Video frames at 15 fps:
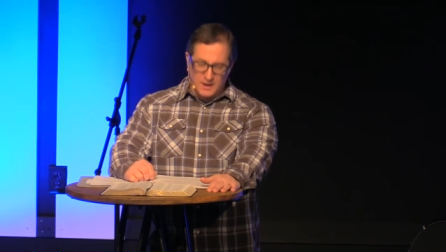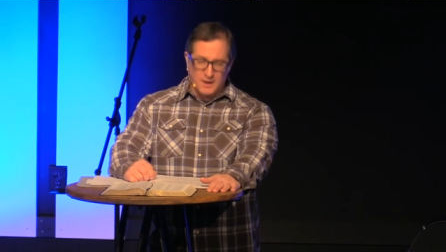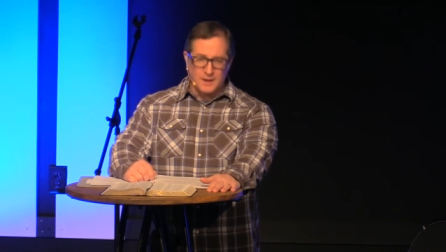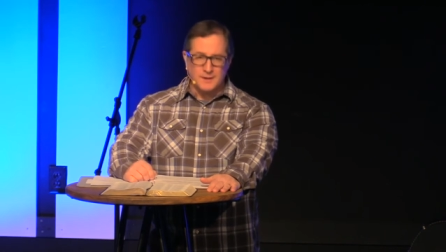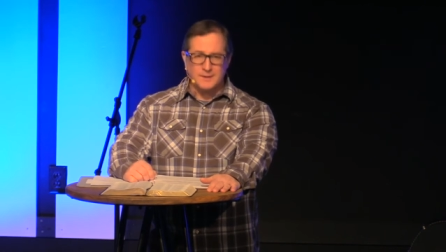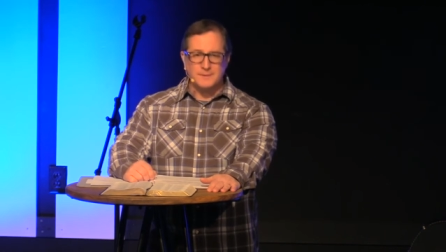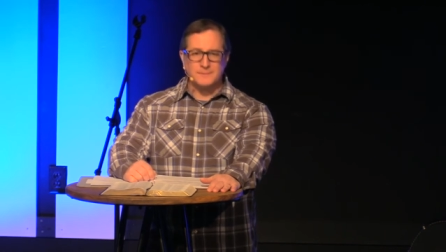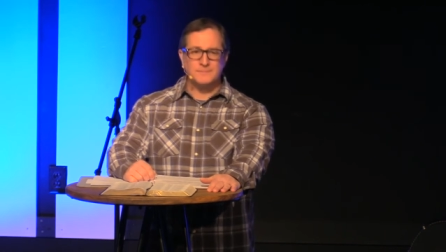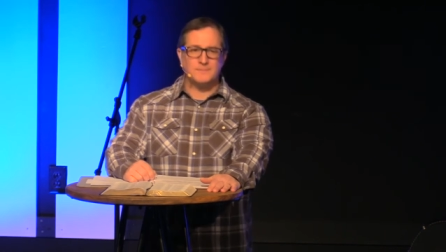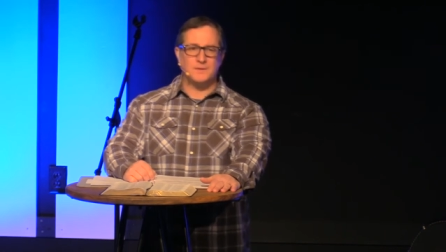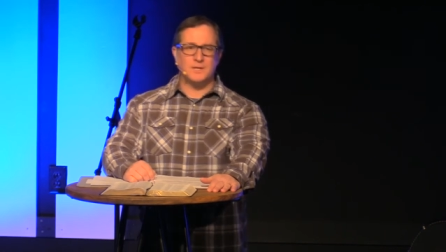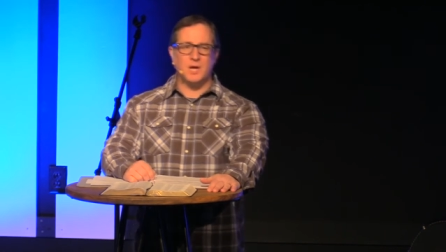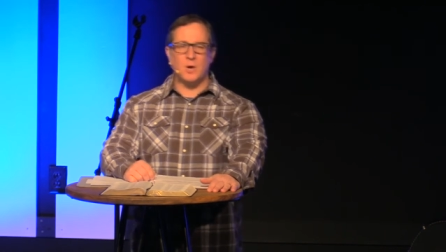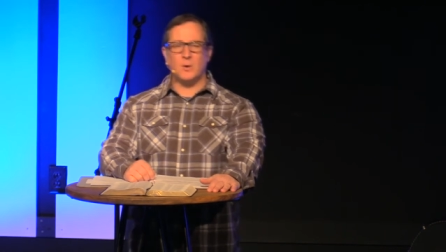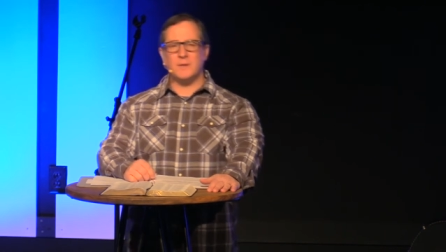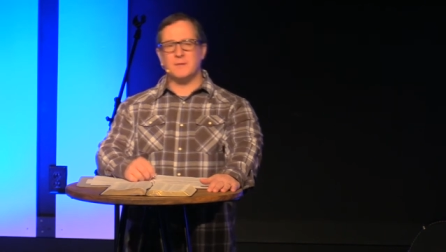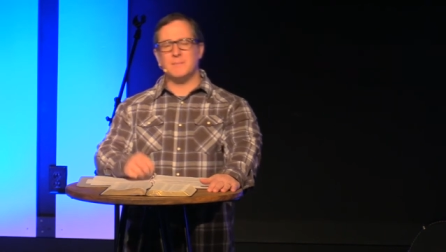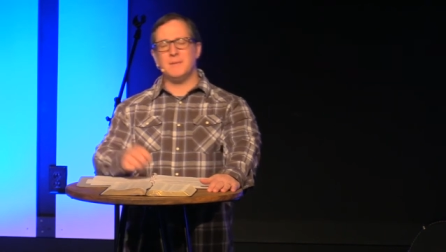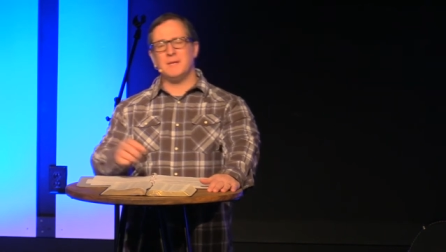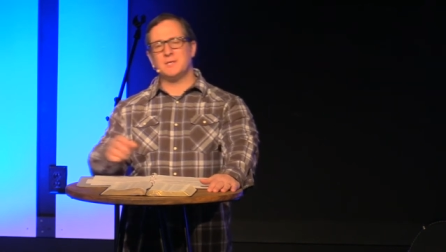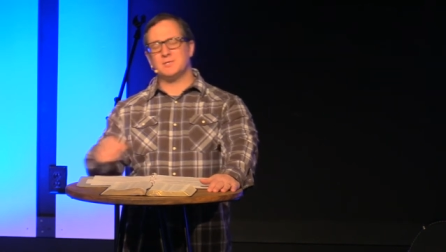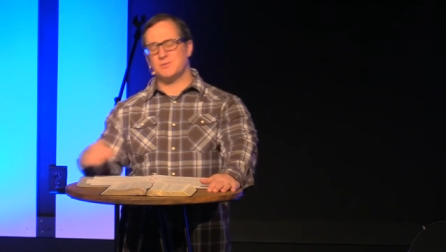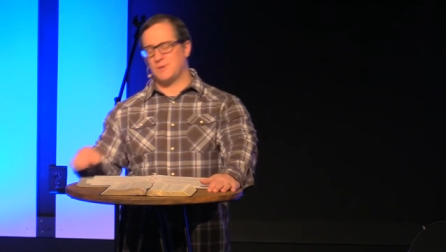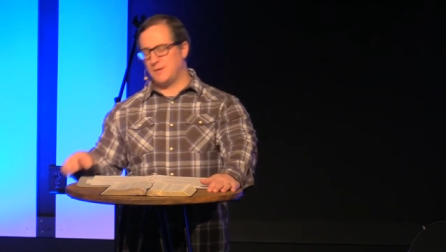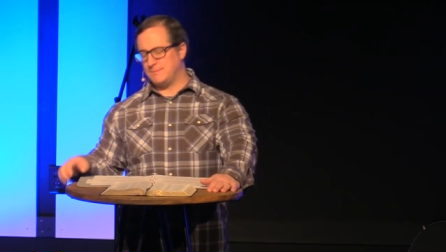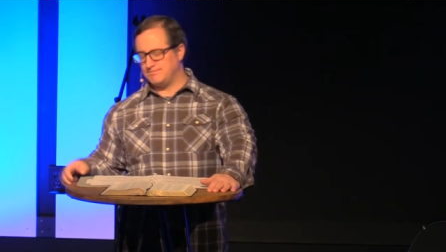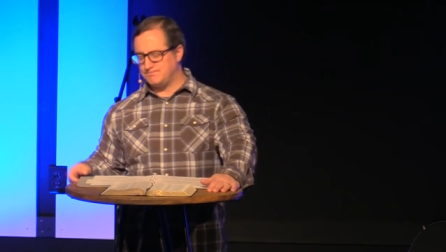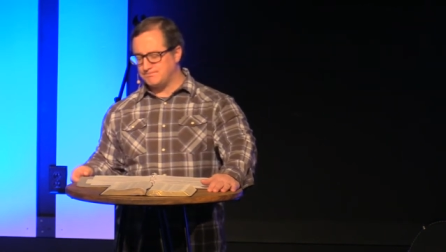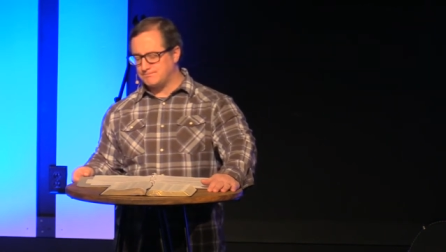God." You know, in the ministry,